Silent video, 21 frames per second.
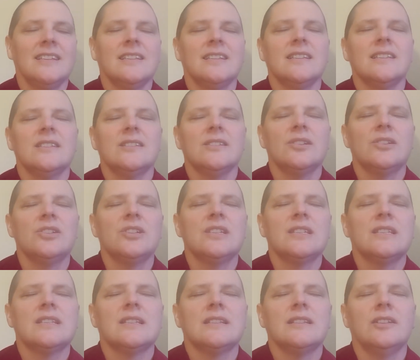So
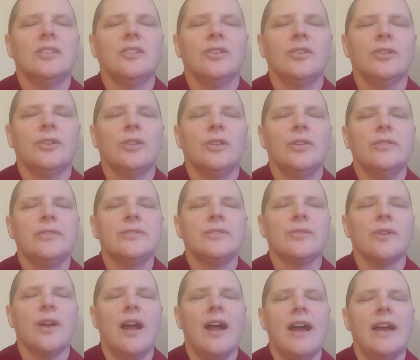just, close
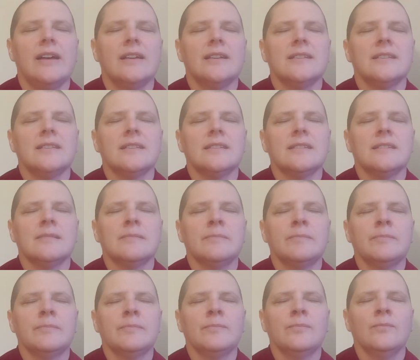your eyes
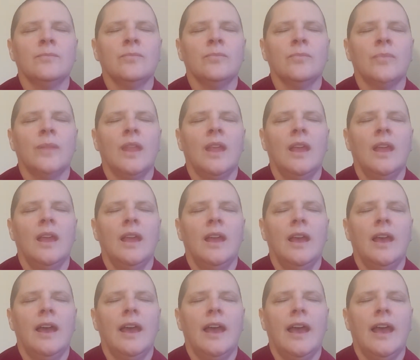
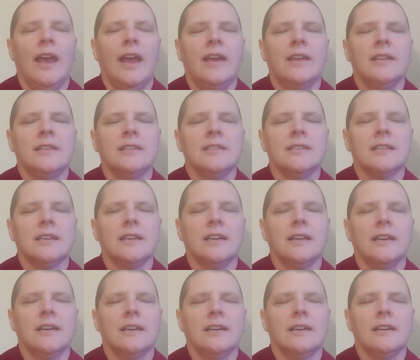and
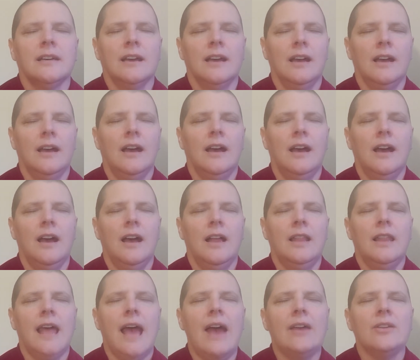
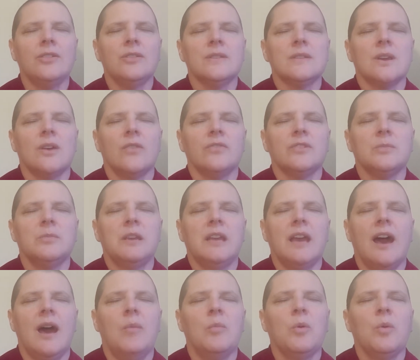allow yourself to
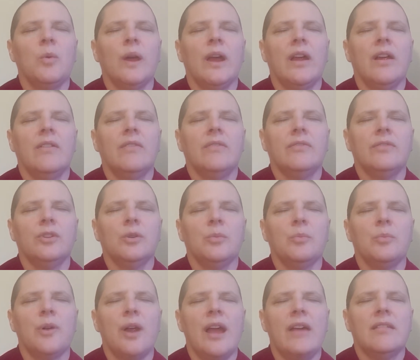become aware of your
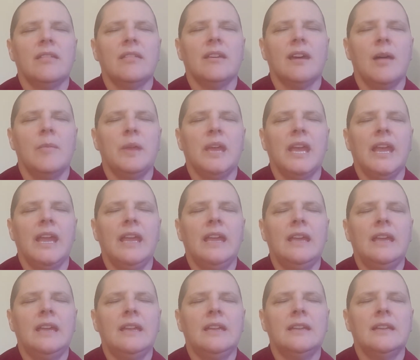breath coming
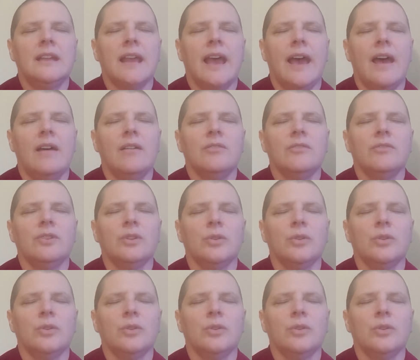in and out of your